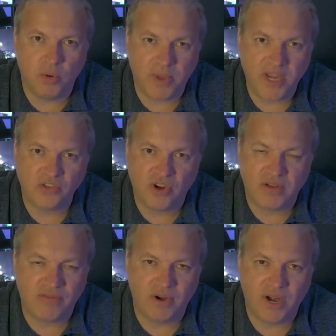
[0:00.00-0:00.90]
to
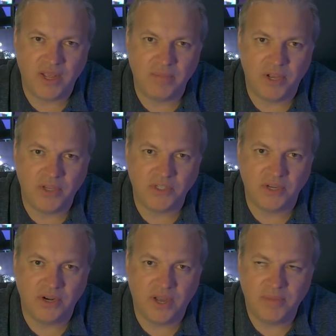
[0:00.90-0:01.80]
backtrack for a
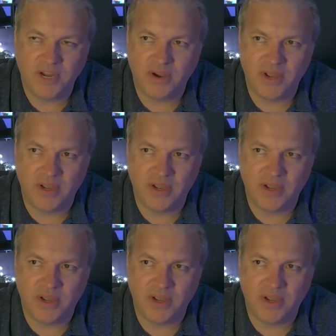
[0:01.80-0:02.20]
layperson. I mean,